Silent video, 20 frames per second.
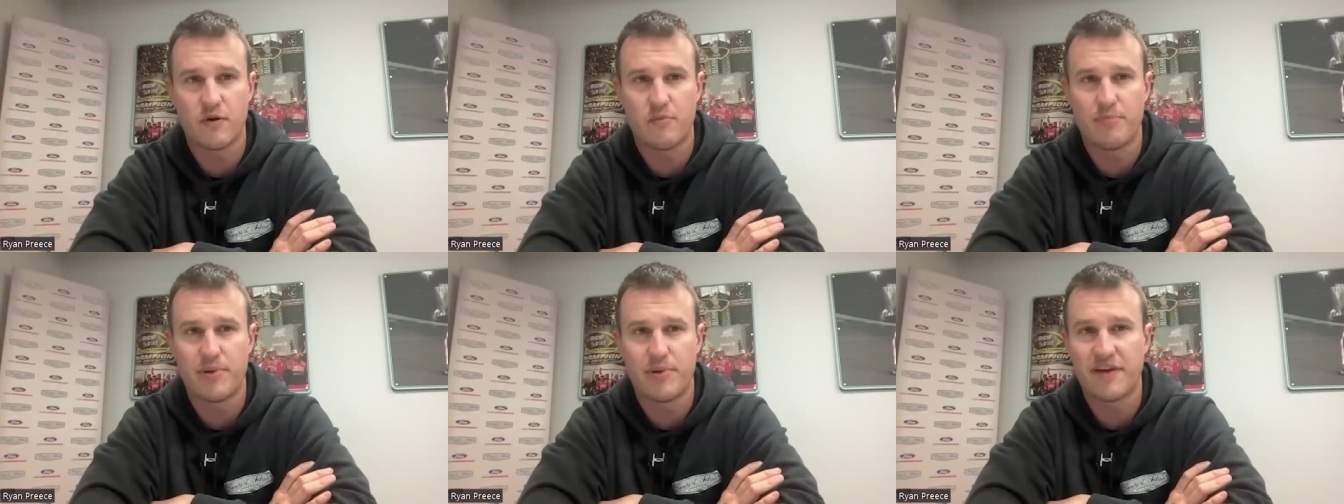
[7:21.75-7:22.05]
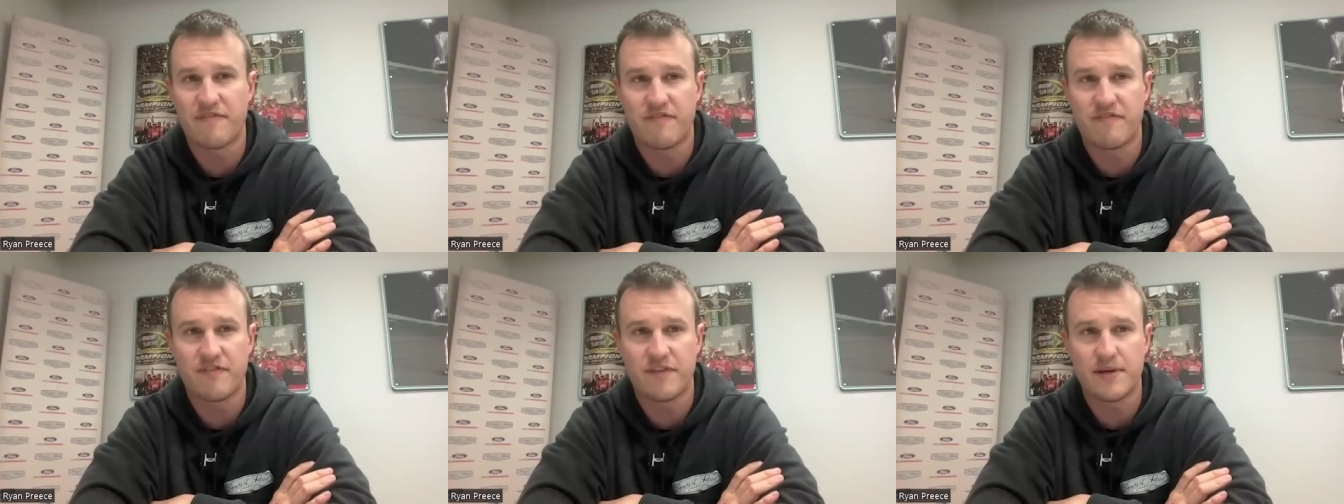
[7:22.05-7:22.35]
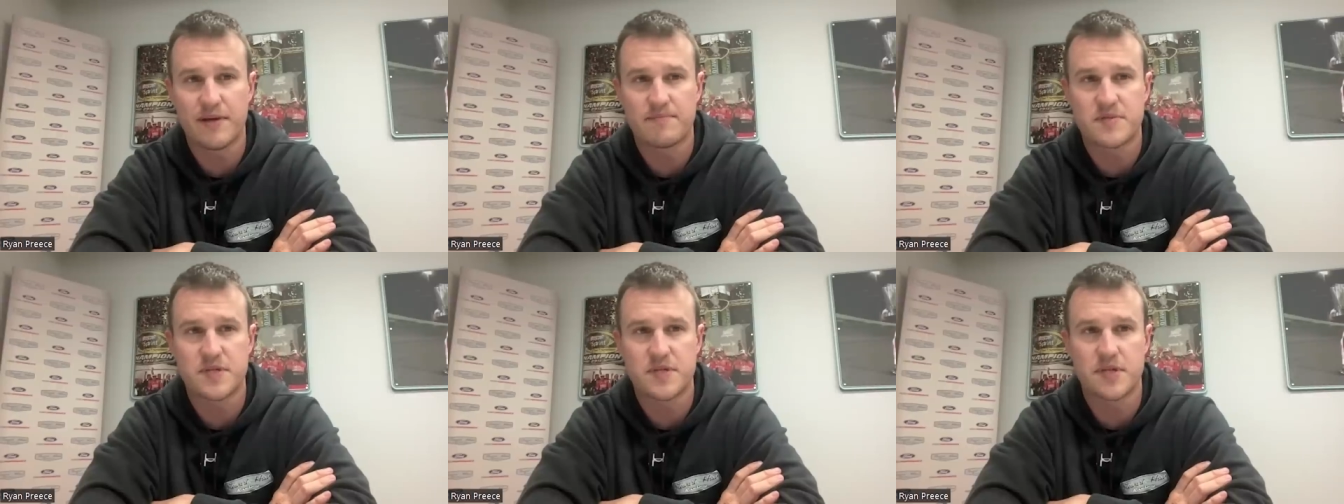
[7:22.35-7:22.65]
or big
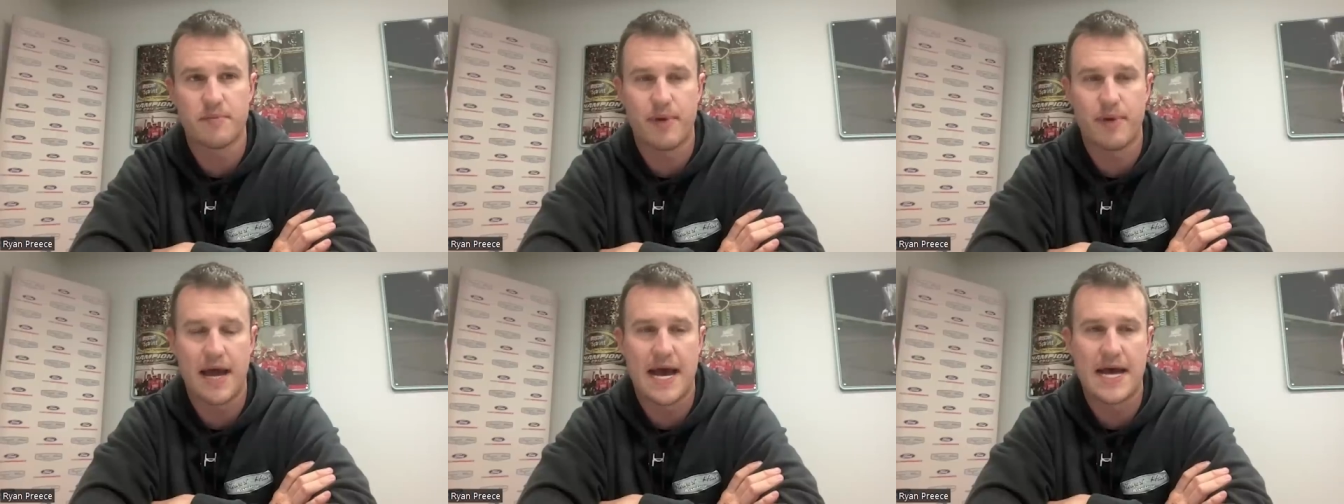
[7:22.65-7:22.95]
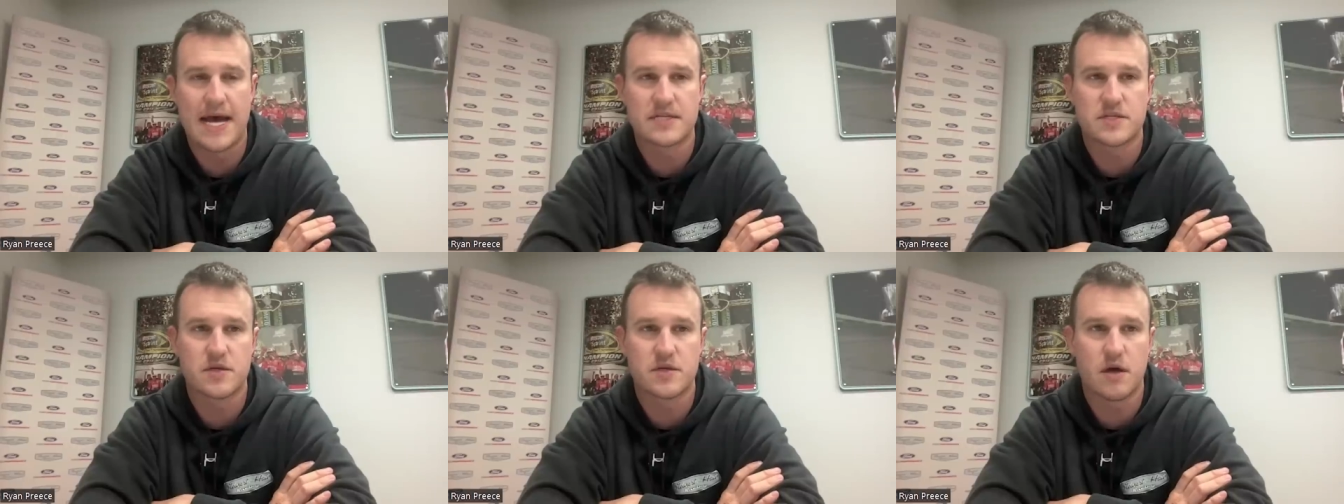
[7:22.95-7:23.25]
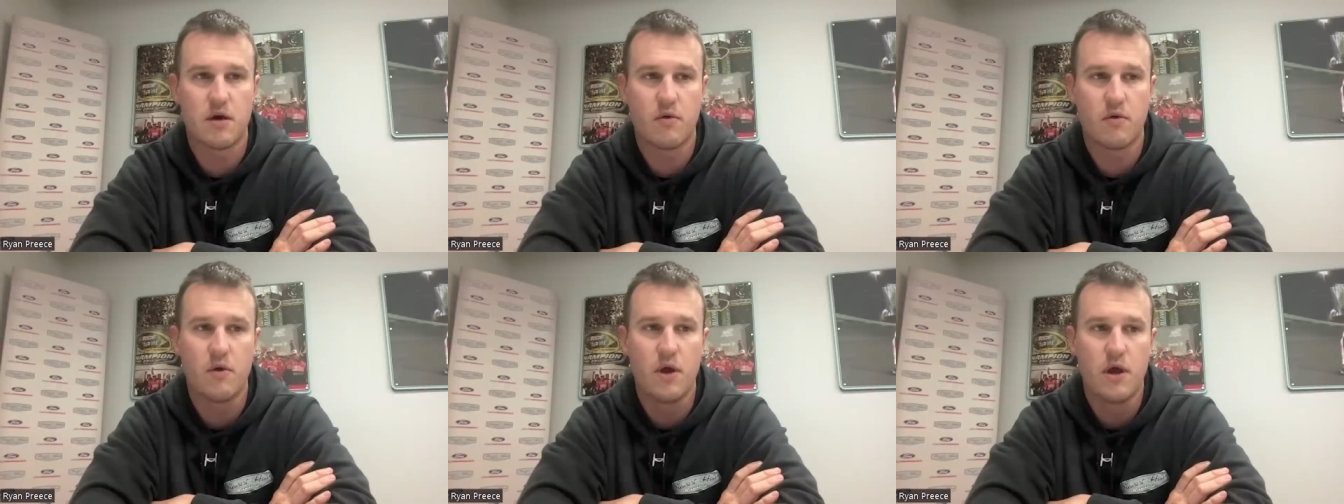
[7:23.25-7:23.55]
flips in the past,
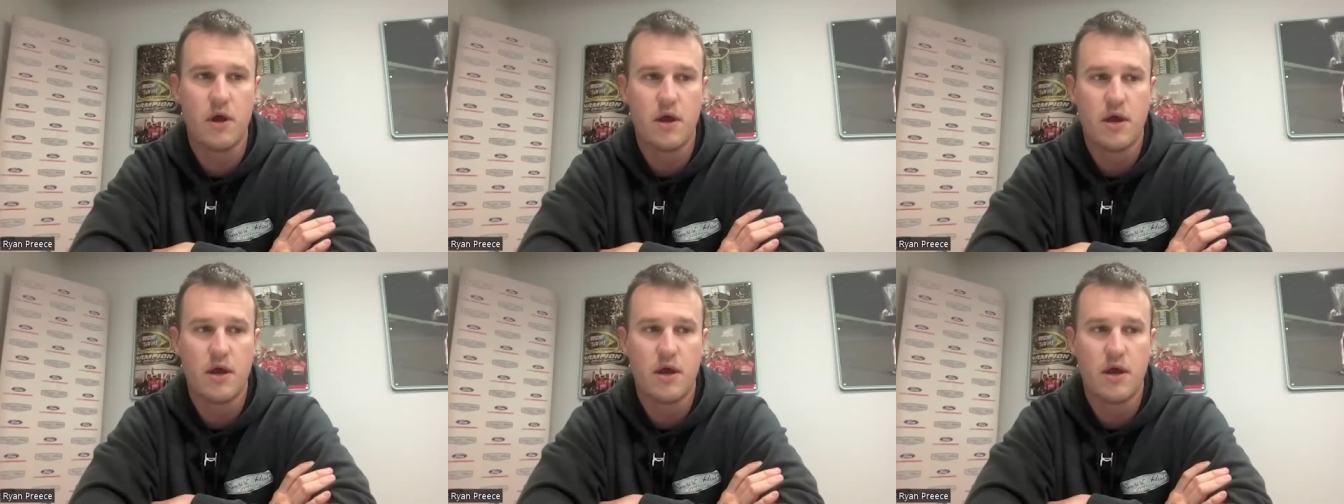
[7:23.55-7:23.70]
so